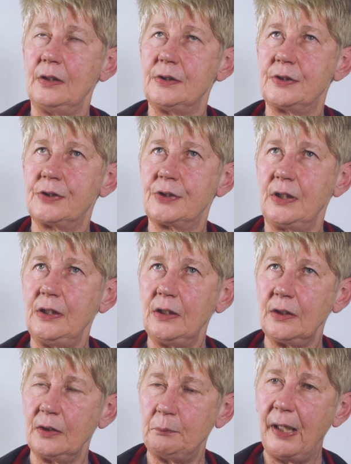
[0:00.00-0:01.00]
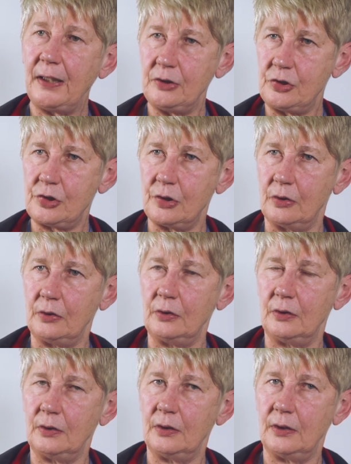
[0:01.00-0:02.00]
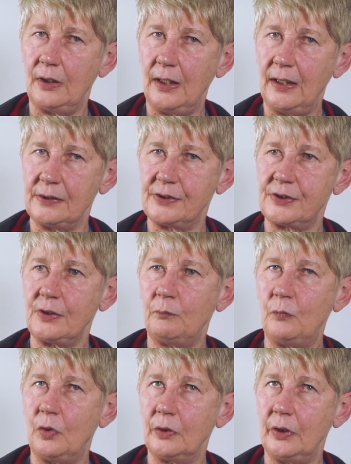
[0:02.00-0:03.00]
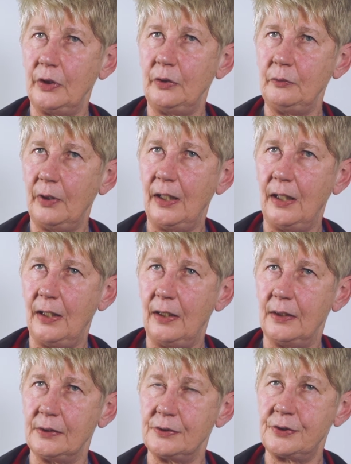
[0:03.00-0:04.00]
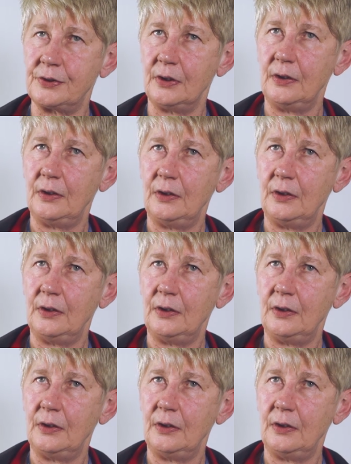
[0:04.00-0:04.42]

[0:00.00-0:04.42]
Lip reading: seeing the patient as someone who has